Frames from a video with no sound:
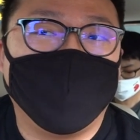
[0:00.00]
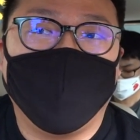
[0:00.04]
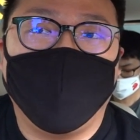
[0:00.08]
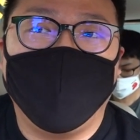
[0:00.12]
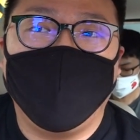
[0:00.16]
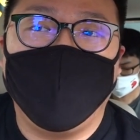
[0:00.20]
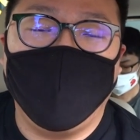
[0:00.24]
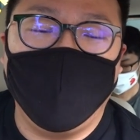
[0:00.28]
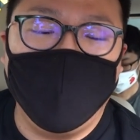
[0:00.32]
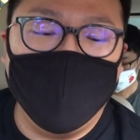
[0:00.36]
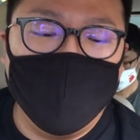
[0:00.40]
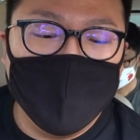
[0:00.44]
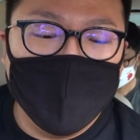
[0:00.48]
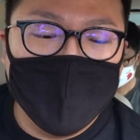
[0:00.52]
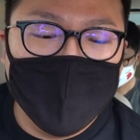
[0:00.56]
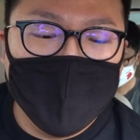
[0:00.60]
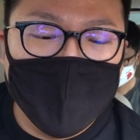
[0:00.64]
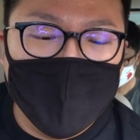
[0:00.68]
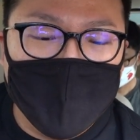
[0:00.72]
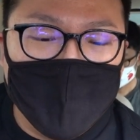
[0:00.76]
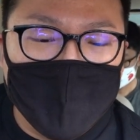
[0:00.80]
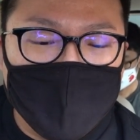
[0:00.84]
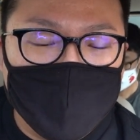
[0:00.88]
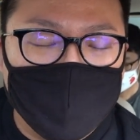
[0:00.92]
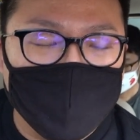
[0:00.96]
shiny.
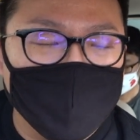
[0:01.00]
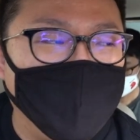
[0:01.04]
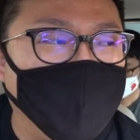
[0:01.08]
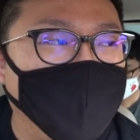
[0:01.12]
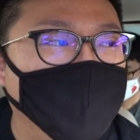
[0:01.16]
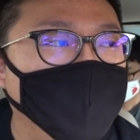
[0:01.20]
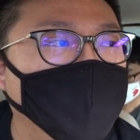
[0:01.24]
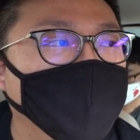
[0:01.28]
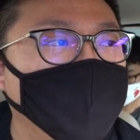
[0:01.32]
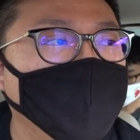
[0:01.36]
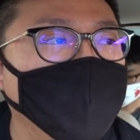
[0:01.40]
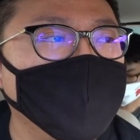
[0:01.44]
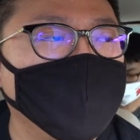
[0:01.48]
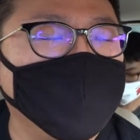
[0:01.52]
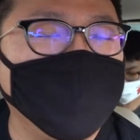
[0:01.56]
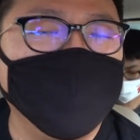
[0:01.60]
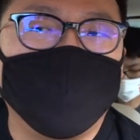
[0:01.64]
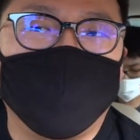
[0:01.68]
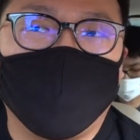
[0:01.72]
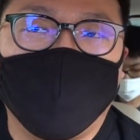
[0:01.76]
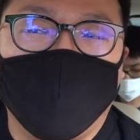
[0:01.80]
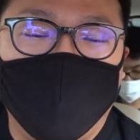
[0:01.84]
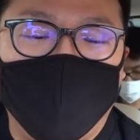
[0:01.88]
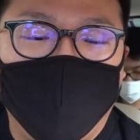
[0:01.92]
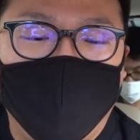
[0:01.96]
So, we are not too
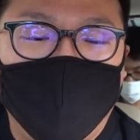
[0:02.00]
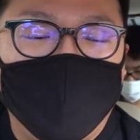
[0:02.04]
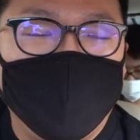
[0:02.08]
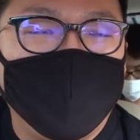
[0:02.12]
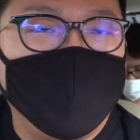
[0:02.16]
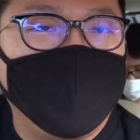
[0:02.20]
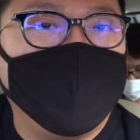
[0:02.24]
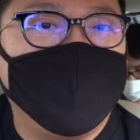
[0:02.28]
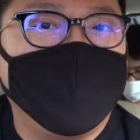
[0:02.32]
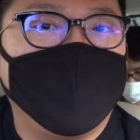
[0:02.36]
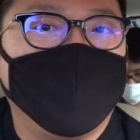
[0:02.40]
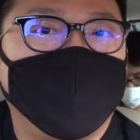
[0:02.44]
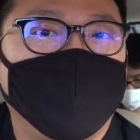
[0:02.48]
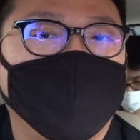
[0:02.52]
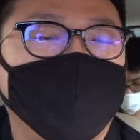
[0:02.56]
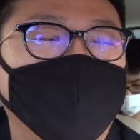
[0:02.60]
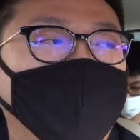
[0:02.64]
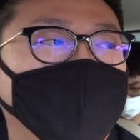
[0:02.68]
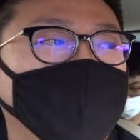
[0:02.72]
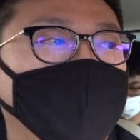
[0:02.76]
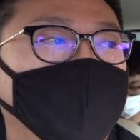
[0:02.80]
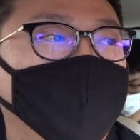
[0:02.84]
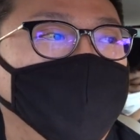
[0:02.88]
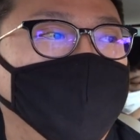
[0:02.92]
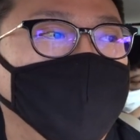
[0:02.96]
sure whether this
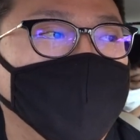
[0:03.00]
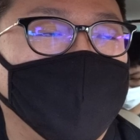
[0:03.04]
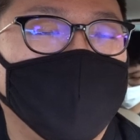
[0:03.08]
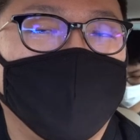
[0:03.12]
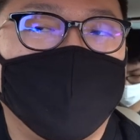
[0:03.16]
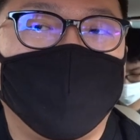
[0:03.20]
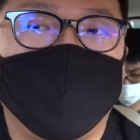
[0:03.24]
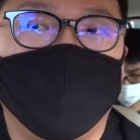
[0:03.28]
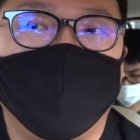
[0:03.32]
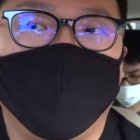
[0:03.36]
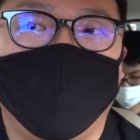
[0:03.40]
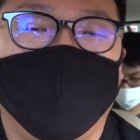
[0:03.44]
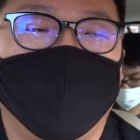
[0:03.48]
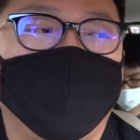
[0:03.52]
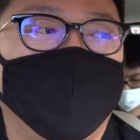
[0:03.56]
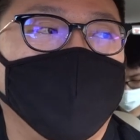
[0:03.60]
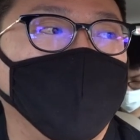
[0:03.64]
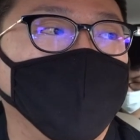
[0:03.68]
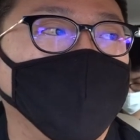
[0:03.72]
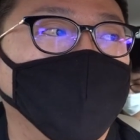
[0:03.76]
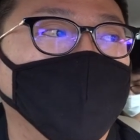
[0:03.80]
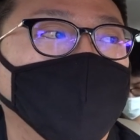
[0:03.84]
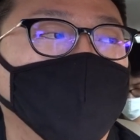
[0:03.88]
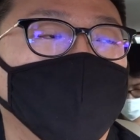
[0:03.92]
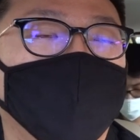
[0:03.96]
shiny Pikachu with the
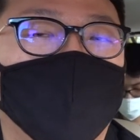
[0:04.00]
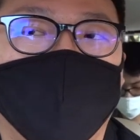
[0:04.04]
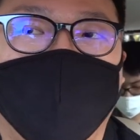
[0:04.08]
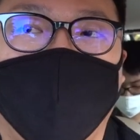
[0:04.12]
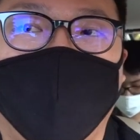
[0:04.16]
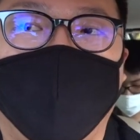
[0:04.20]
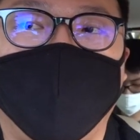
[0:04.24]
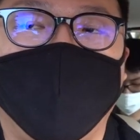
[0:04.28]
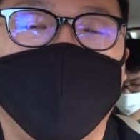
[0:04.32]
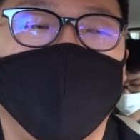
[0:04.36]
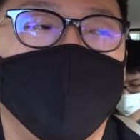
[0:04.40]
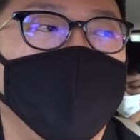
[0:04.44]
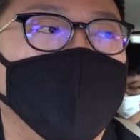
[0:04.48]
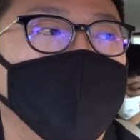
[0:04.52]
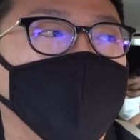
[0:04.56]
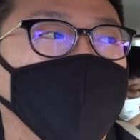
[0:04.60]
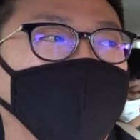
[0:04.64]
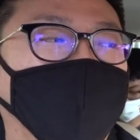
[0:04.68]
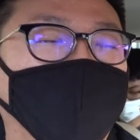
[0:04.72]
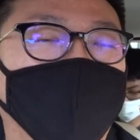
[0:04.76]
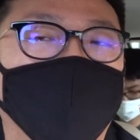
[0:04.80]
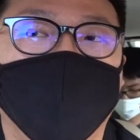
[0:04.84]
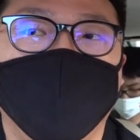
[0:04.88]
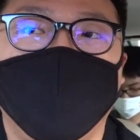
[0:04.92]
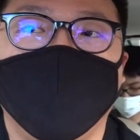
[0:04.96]
World Cap
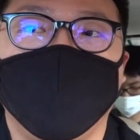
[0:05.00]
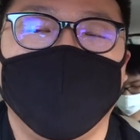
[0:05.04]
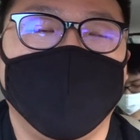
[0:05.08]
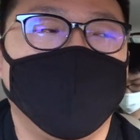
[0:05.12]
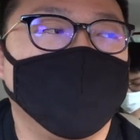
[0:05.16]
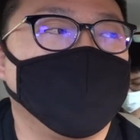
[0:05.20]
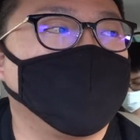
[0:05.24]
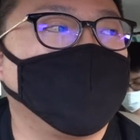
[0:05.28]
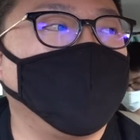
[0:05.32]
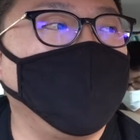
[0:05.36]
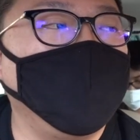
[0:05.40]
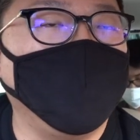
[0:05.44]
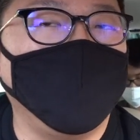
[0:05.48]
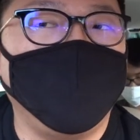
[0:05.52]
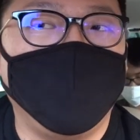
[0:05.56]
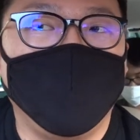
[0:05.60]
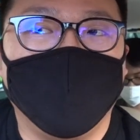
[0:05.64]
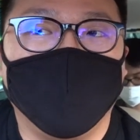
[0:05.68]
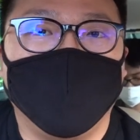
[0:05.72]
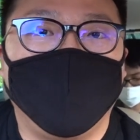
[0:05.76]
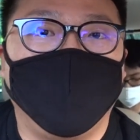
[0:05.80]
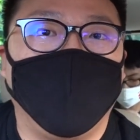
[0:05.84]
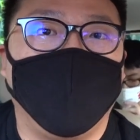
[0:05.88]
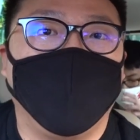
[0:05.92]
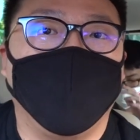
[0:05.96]
hat is going to be
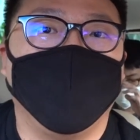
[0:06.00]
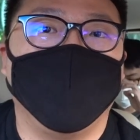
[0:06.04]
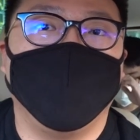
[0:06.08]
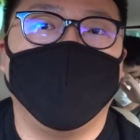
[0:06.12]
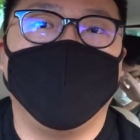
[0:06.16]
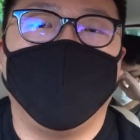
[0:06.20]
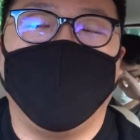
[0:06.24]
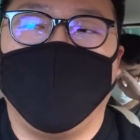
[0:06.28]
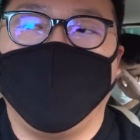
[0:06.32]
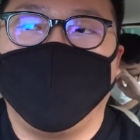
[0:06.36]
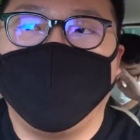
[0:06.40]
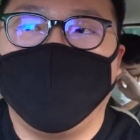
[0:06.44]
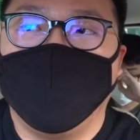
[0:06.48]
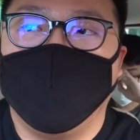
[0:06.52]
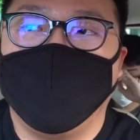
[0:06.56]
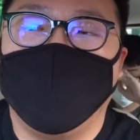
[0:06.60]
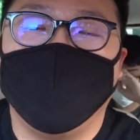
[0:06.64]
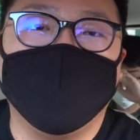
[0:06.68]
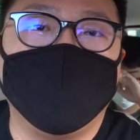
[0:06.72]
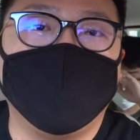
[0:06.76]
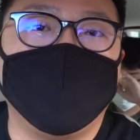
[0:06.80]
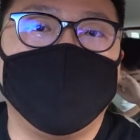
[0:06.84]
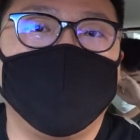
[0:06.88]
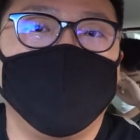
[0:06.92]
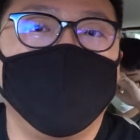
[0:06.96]
available after
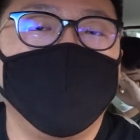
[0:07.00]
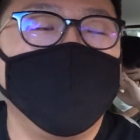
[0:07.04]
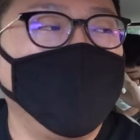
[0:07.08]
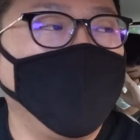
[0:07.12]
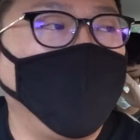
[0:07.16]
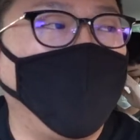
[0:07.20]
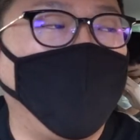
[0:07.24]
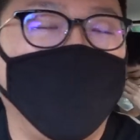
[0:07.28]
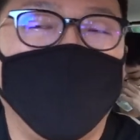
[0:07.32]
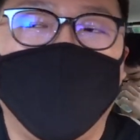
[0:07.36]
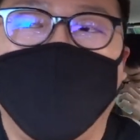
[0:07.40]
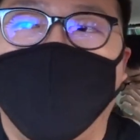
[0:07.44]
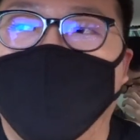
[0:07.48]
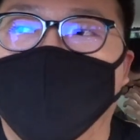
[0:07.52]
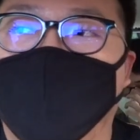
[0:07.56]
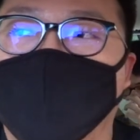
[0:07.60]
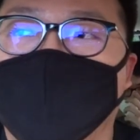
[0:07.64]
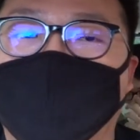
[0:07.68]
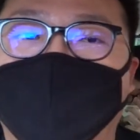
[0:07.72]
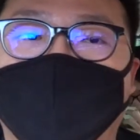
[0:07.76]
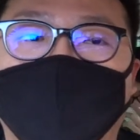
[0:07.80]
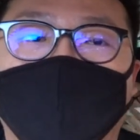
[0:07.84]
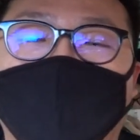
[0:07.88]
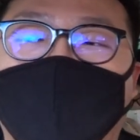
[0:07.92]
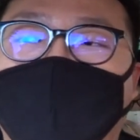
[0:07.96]
this 1 hour
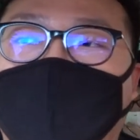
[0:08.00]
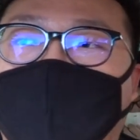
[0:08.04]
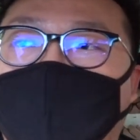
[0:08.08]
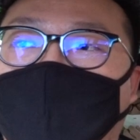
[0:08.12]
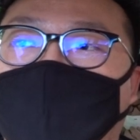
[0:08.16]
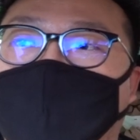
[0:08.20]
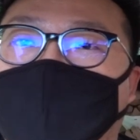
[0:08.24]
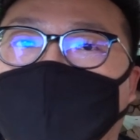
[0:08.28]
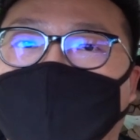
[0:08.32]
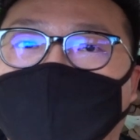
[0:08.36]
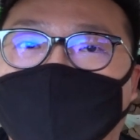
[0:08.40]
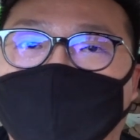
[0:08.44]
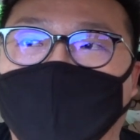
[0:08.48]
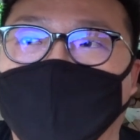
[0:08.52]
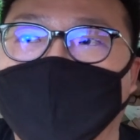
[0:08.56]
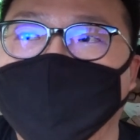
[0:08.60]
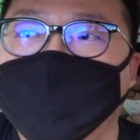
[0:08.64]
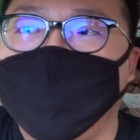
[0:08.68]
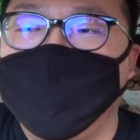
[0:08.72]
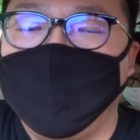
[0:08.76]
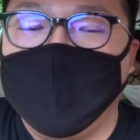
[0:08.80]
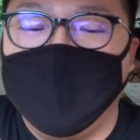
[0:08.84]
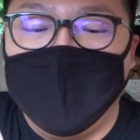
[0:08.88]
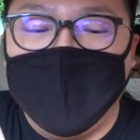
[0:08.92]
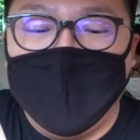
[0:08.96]
Spotlight Hour event.
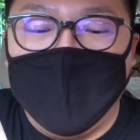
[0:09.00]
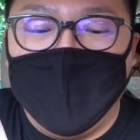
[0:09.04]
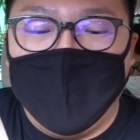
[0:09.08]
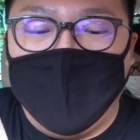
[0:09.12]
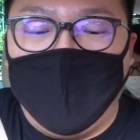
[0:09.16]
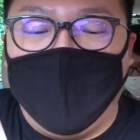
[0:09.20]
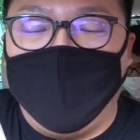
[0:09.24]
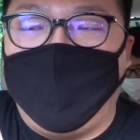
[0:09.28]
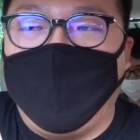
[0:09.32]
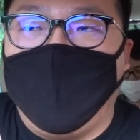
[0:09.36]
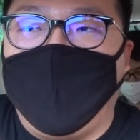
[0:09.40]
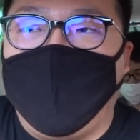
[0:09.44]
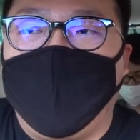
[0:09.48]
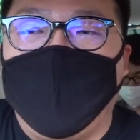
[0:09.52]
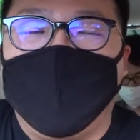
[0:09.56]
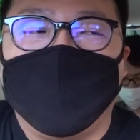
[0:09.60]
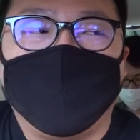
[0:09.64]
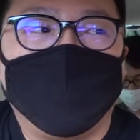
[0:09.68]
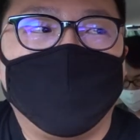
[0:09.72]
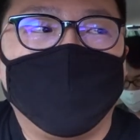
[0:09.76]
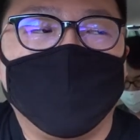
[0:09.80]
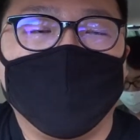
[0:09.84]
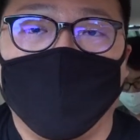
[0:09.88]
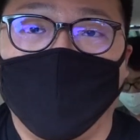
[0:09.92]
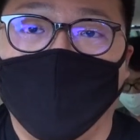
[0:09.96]
If it
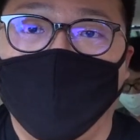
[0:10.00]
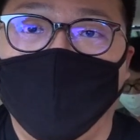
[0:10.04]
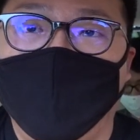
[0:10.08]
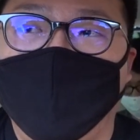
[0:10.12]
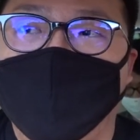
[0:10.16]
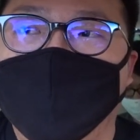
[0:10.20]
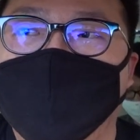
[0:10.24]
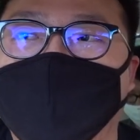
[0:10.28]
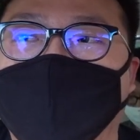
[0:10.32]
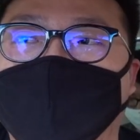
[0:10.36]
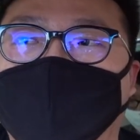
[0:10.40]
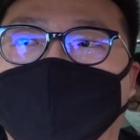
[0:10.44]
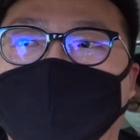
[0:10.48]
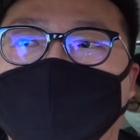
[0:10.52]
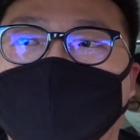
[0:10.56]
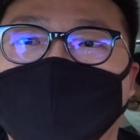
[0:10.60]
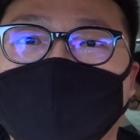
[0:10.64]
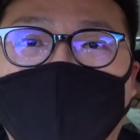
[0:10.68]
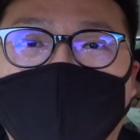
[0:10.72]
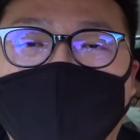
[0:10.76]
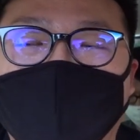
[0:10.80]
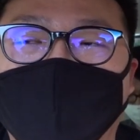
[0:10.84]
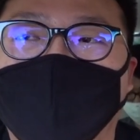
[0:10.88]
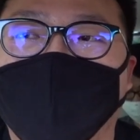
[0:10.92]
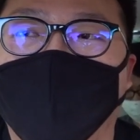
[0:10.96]
is, good. If it's
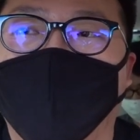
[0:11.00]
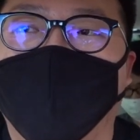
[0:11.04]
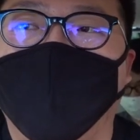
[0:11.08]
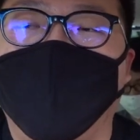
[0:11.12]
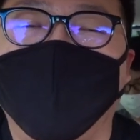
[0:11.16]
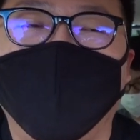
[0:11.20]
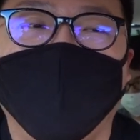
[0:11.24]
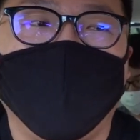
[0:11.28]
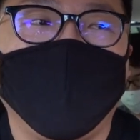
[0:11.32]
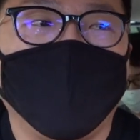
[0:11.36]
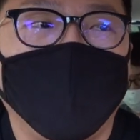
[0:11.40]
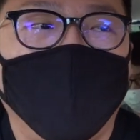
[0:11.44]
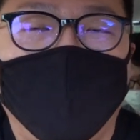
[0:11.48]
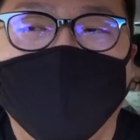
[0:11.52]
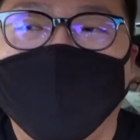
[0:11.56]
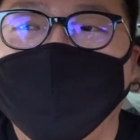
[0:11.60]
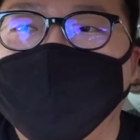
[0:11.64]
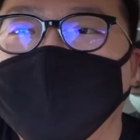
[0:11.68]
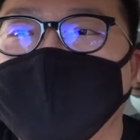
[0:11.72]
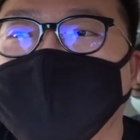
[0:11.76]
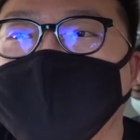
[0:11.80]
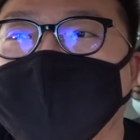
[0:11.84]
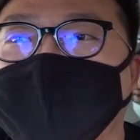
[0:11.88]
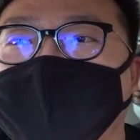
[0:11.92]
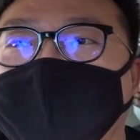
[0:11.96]
not, oh my god,
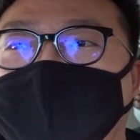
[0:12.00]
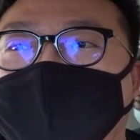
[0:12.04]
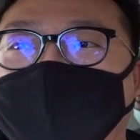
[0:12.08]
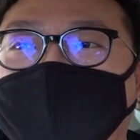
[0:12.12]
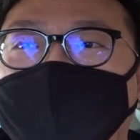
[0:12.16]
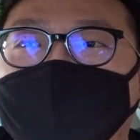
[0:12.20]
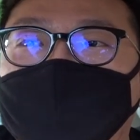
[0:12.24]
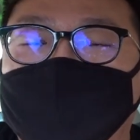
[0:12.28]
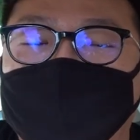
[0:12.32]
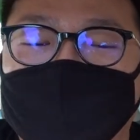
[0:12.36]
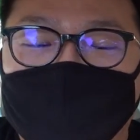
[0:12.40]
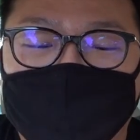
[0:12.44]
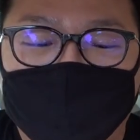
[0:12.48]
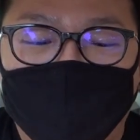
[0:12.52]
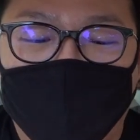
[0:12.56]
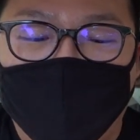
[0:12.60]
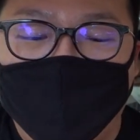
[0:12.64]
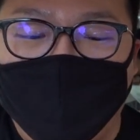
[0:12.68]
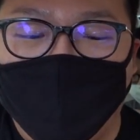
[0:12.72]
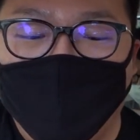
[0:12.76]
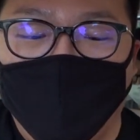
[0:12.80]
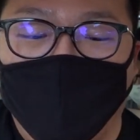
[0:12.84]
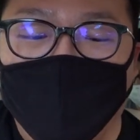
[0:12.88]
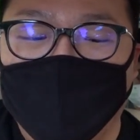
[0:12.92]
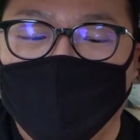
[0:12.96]
means this might
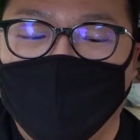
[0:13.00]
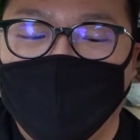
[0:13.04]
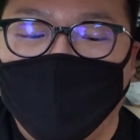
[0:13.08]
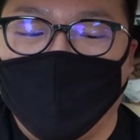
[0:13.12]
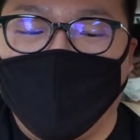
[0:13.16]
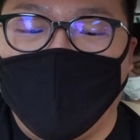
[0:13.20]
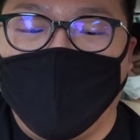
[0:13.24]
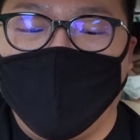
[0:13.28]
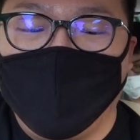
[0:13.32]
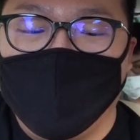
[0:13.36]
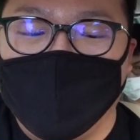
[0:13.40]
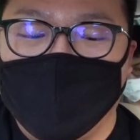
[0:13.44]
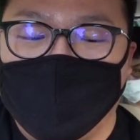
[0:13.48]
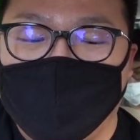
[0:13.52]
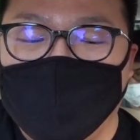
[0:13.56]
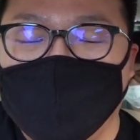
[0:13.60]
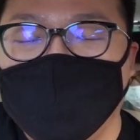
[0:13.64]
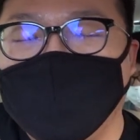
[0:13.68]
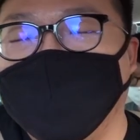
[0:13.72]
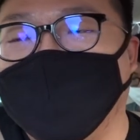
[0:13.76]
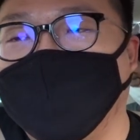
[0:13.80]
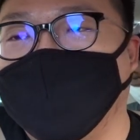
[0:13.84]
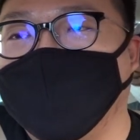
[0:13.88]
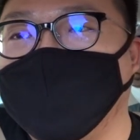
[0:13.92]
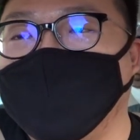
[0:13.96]
be one of the rarest,
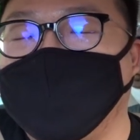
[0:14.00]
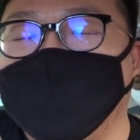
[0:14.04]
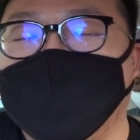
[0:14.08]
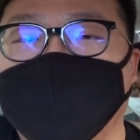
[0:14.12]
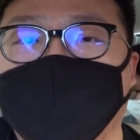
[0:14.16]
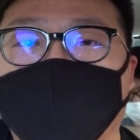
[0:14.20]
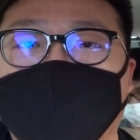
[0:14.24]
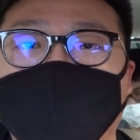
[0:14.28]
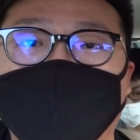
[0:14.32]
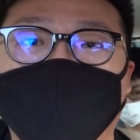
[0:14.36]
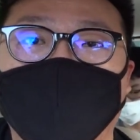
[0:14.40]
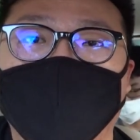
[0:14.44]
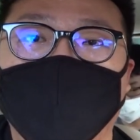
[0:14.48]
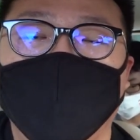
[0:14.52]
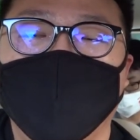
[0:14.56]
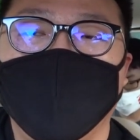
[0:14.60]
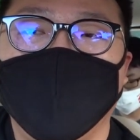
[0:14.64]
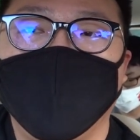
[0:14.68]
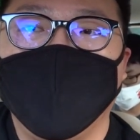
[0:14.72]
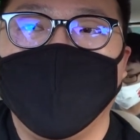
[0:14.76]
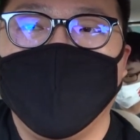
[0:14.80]
you know, shiny